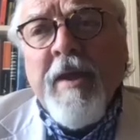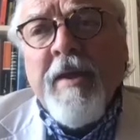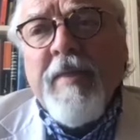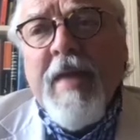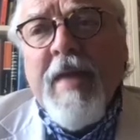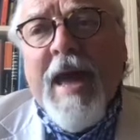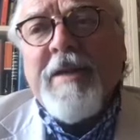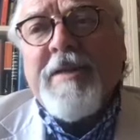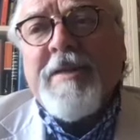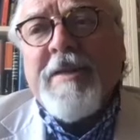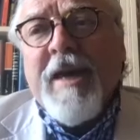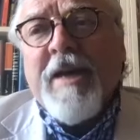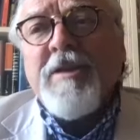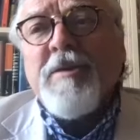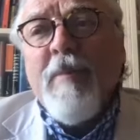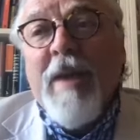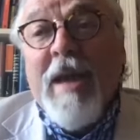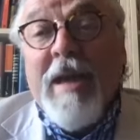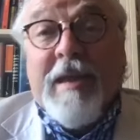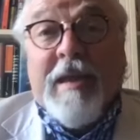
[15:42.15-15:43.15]
That does
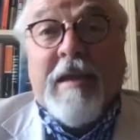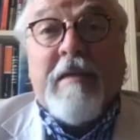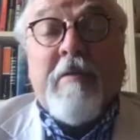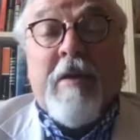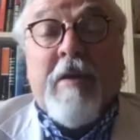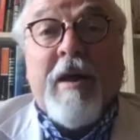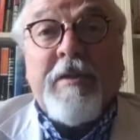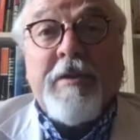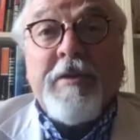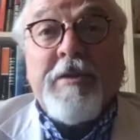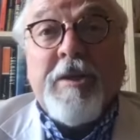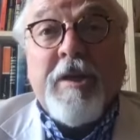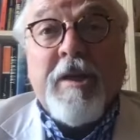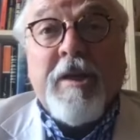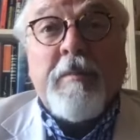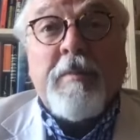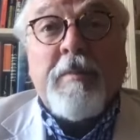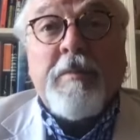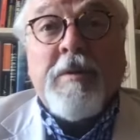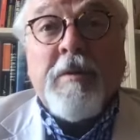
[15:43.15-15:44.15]
make it rather
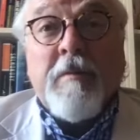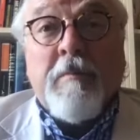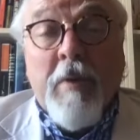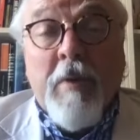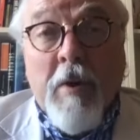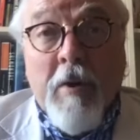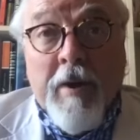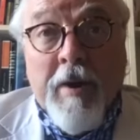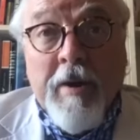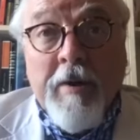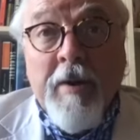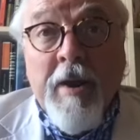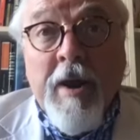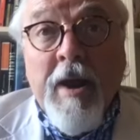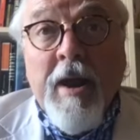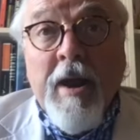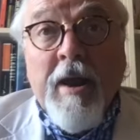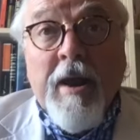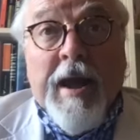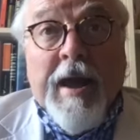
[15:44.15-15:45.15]
cheap to borrow.
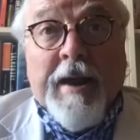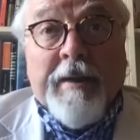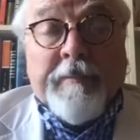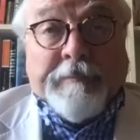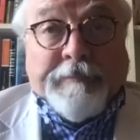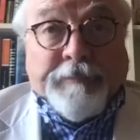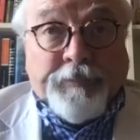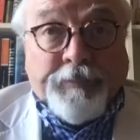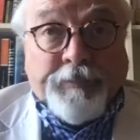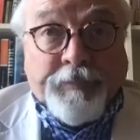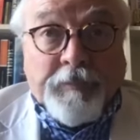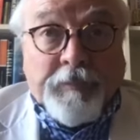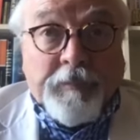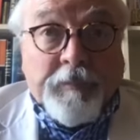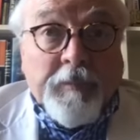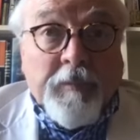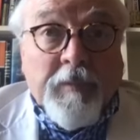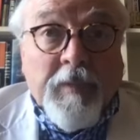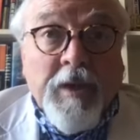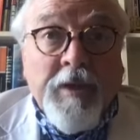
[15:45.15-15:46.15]
And
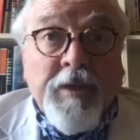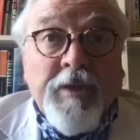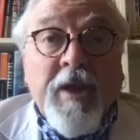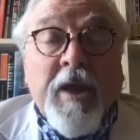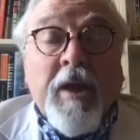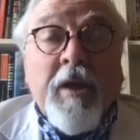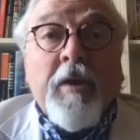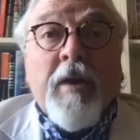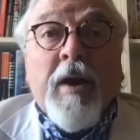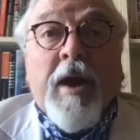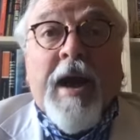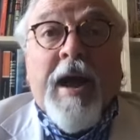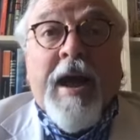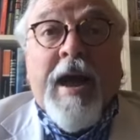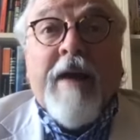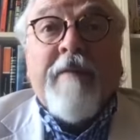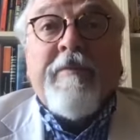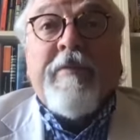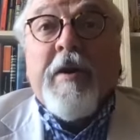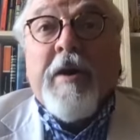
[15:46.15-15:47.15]
so I
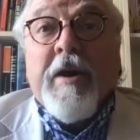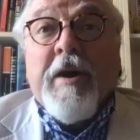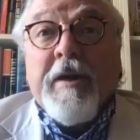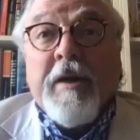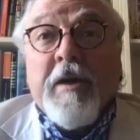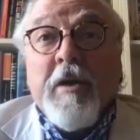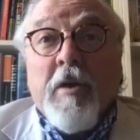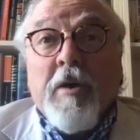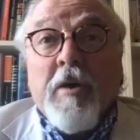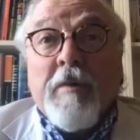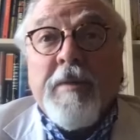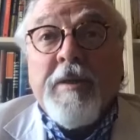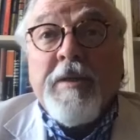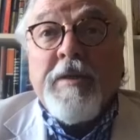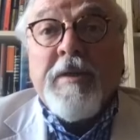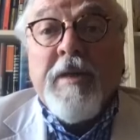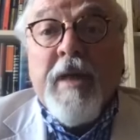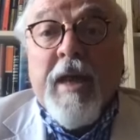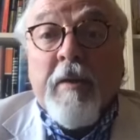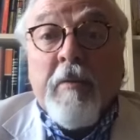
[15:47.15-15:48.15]
have heard
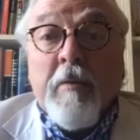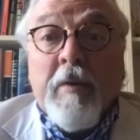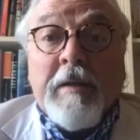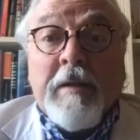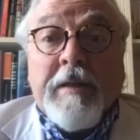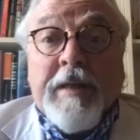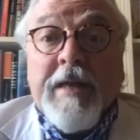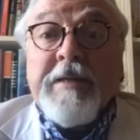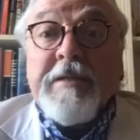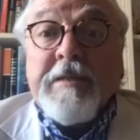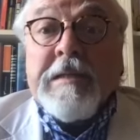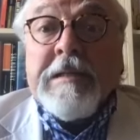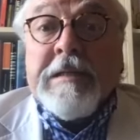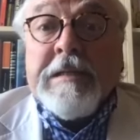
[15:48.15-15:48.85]
economists saying, well, yes,